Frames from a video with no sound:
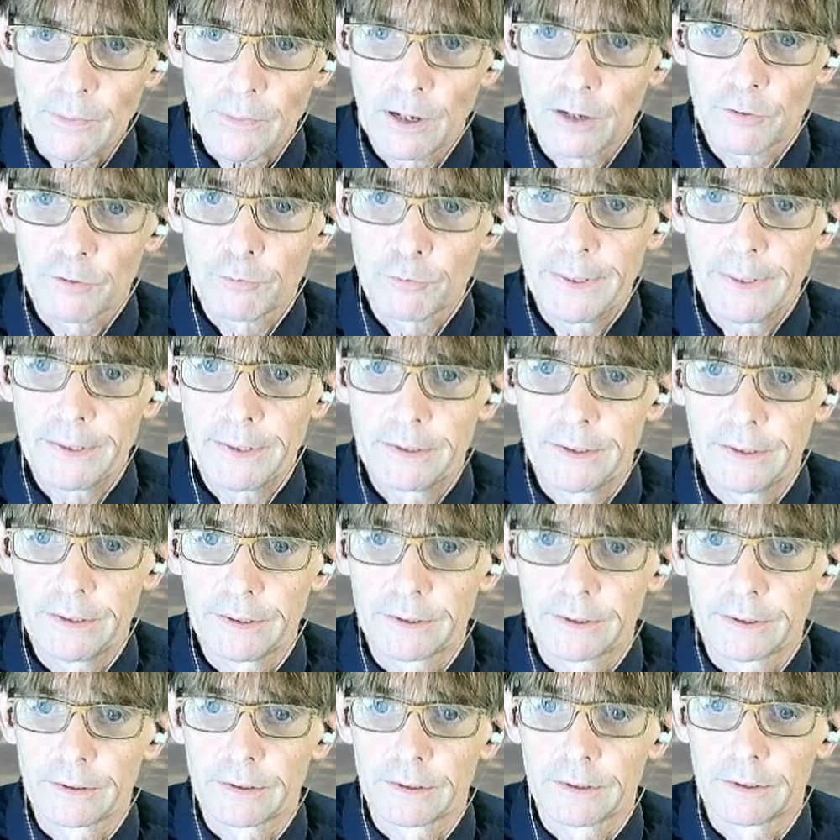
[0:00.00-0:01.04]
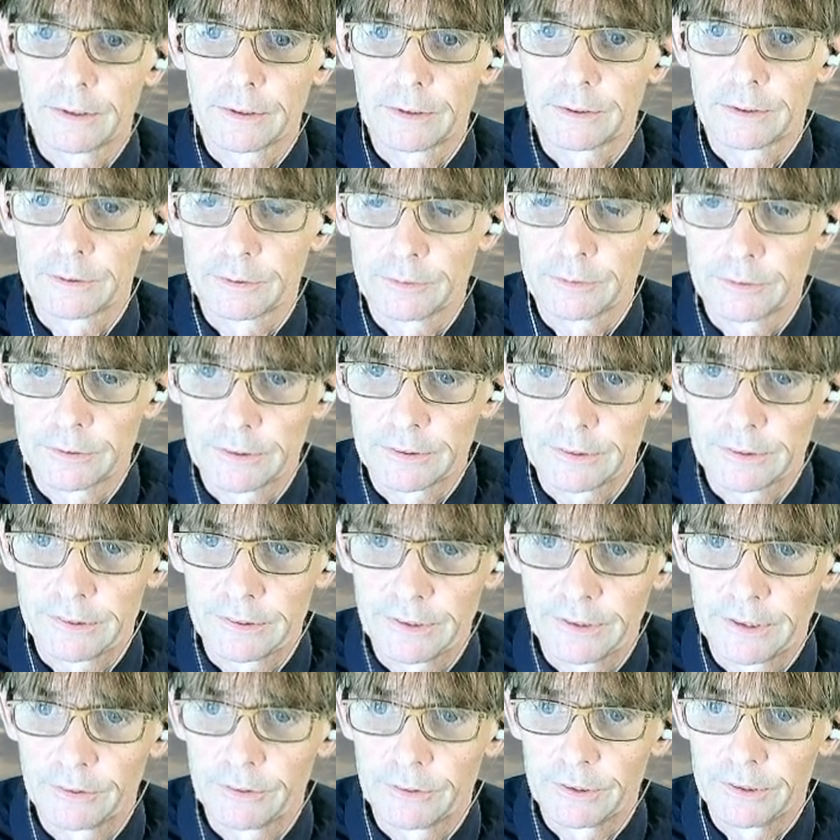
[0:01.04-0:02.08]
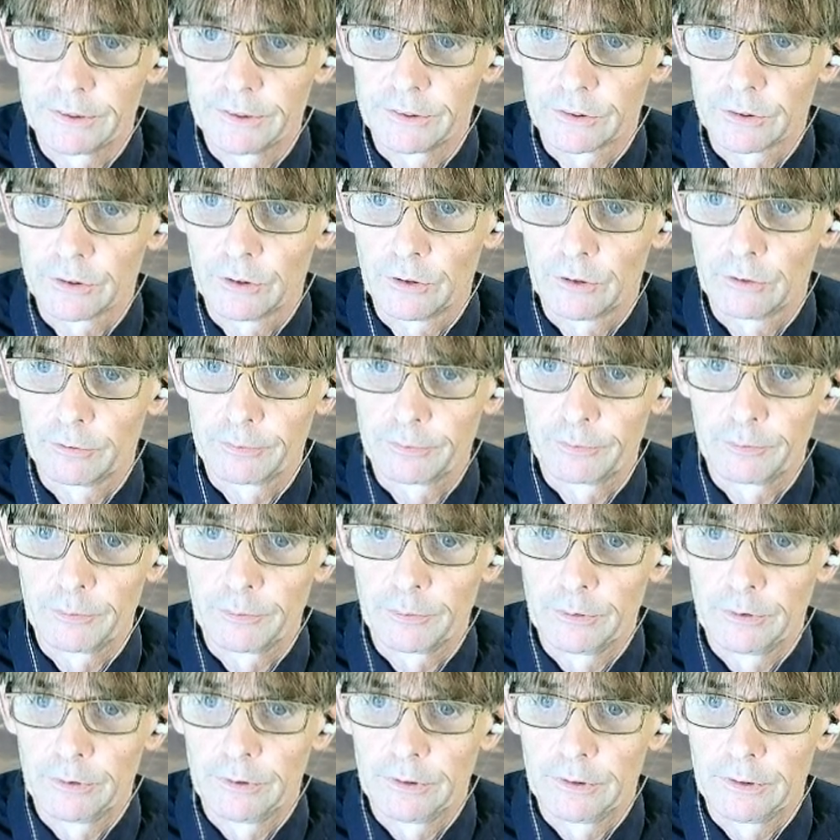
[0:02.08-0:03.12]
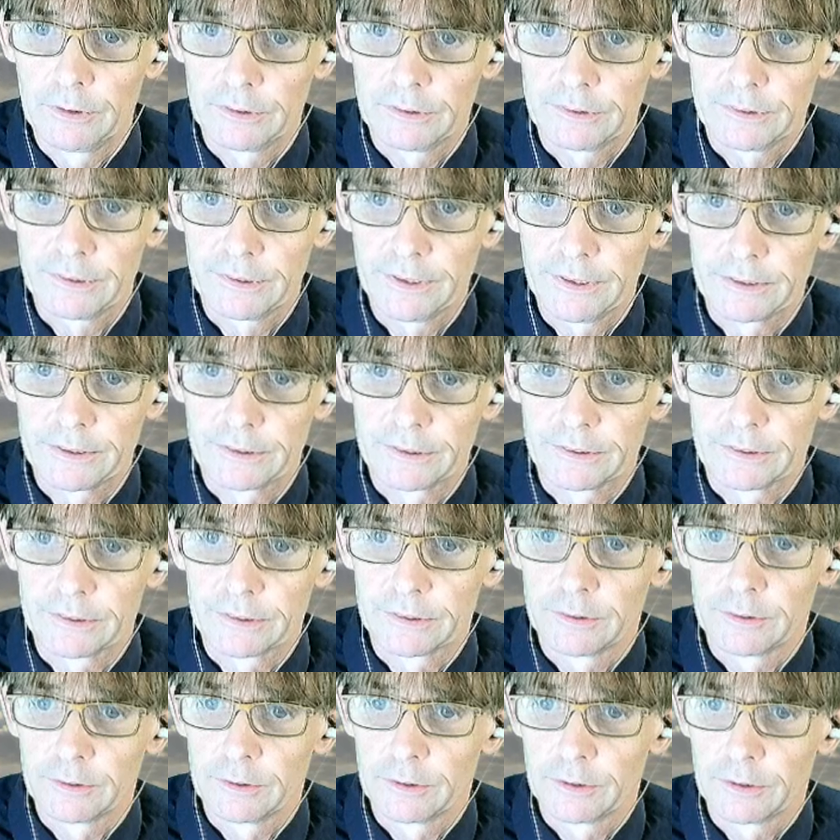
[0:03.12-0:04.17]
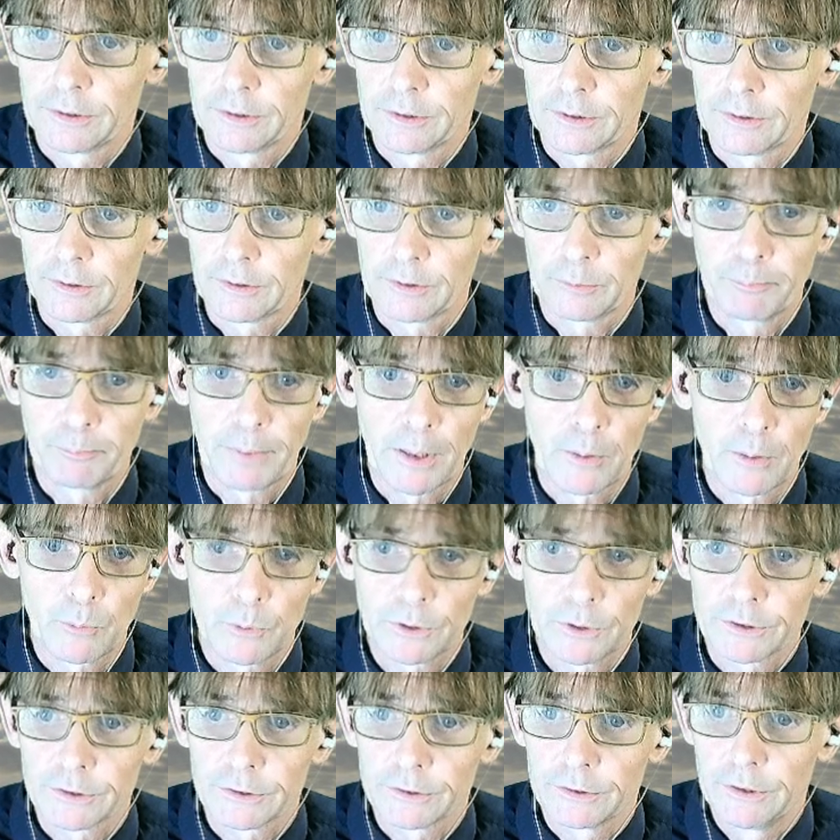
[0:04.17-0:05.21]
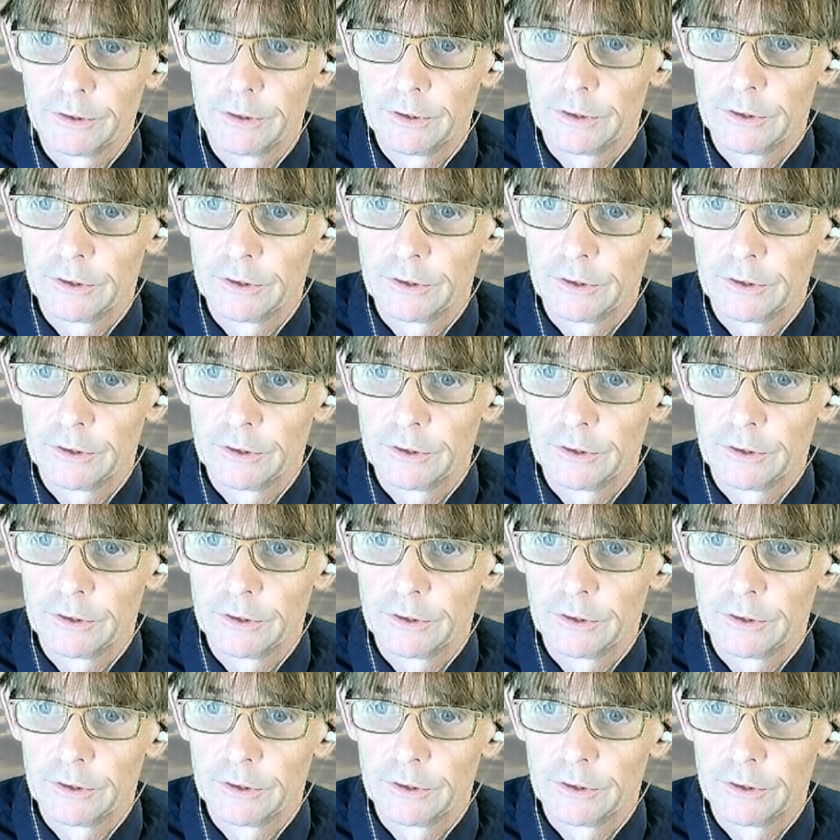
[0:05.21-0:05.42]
I've made here a series of 6 powers.